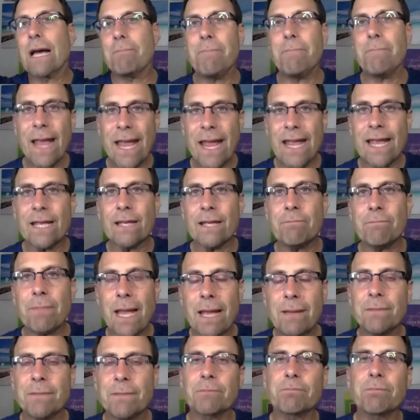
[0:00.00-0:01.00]
paying,
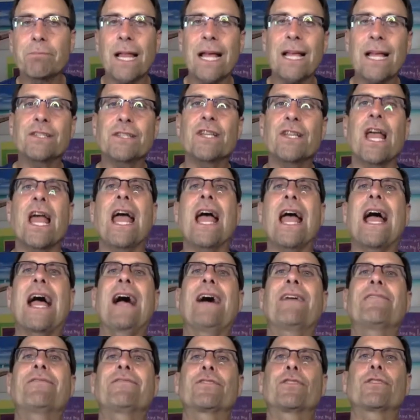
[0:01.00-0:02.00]
payment plans,
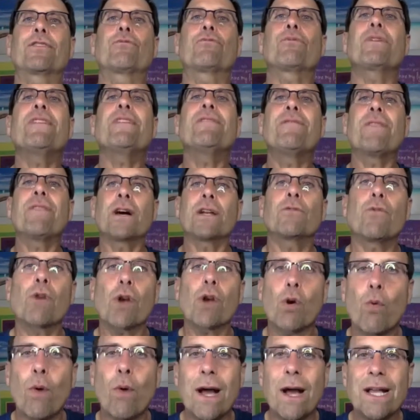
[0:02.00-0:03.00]
after refund
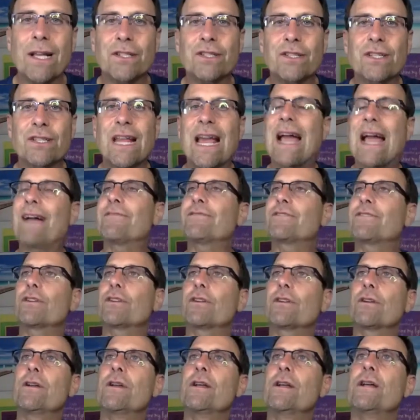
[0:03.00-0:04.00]
requests,
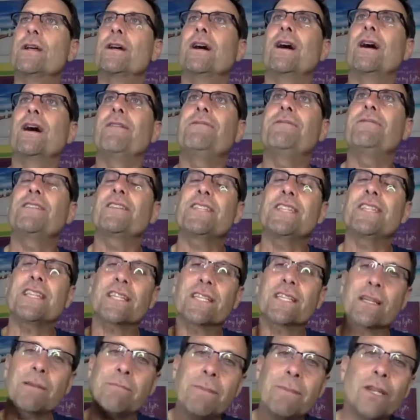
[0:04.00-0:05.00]
after affiliate
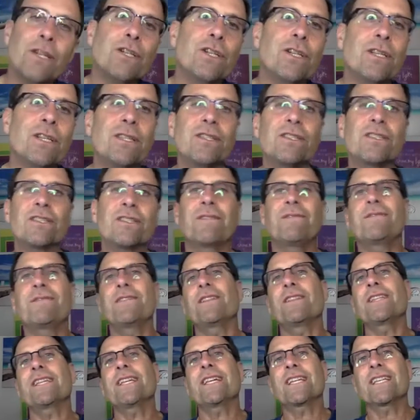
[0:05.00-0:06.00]
commissions,
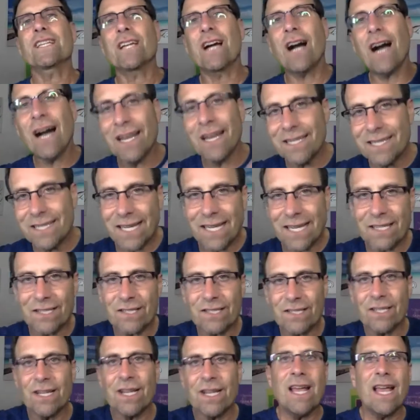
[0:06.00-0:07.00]
affiliate
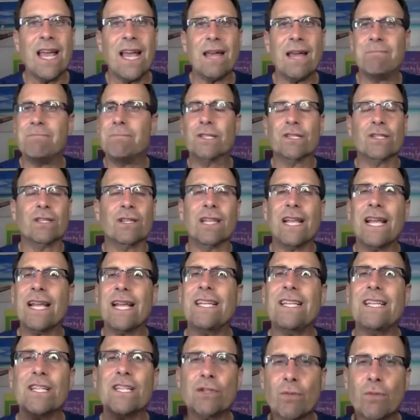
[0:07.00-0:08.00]
contests, and
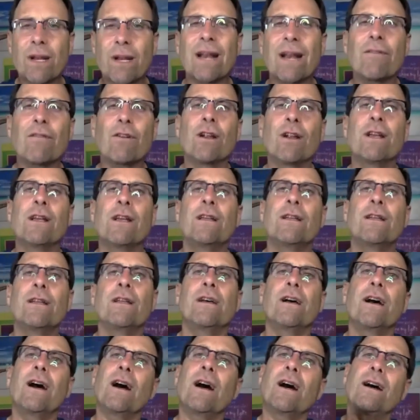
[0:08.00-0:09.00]
miscellaneous, whatever.
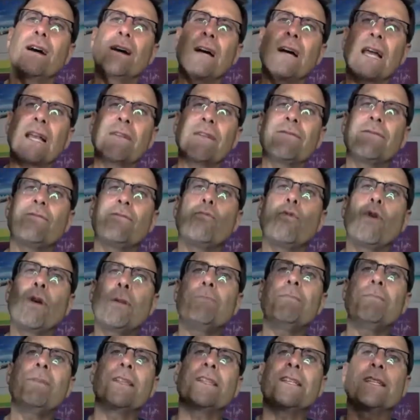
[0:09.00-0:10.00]
Out of $1
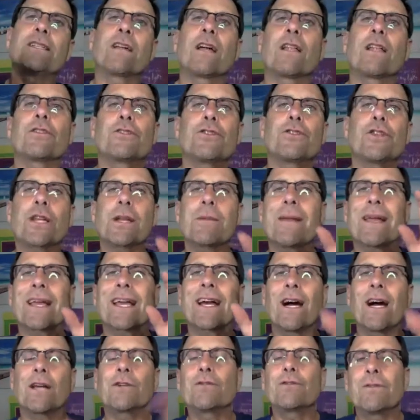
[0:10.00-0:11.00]
million, you're going to make
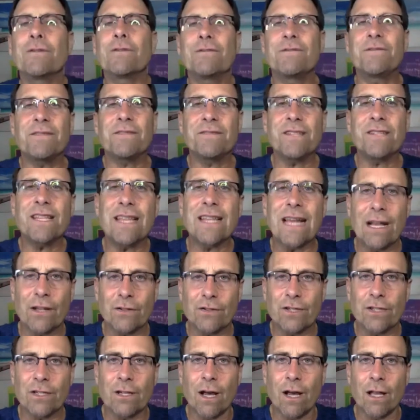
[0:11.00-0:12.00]

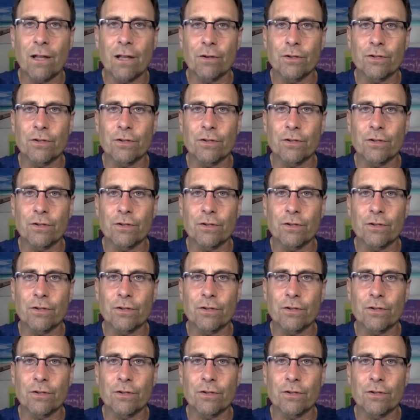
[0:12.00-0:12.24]
$150,000.